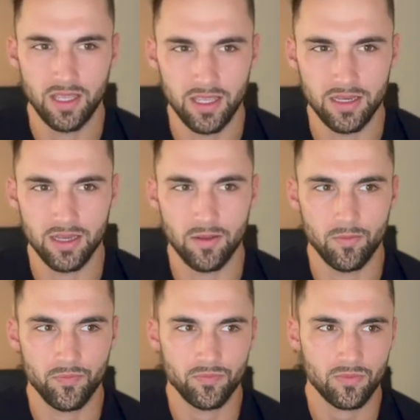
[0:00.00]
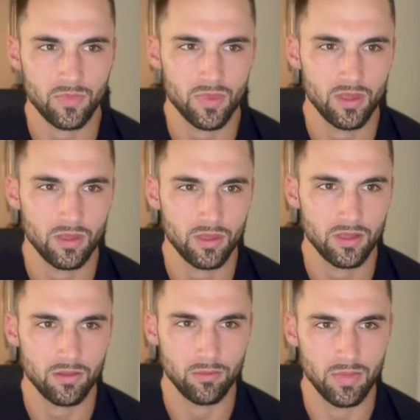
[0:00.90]
And
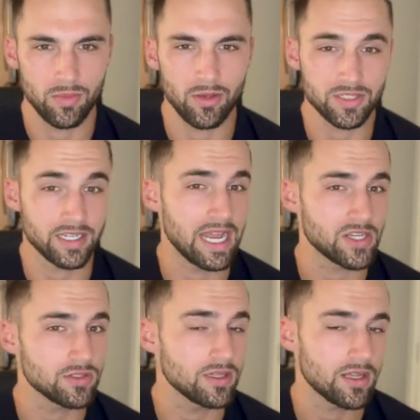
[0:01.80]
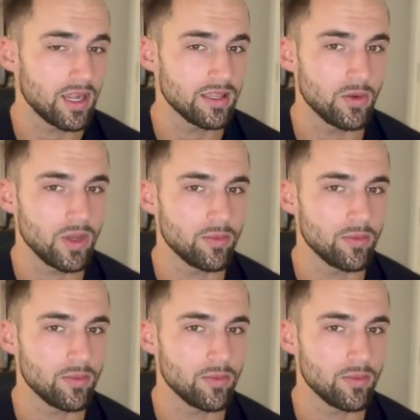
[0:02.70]
maybe I was like naturally inclined that way,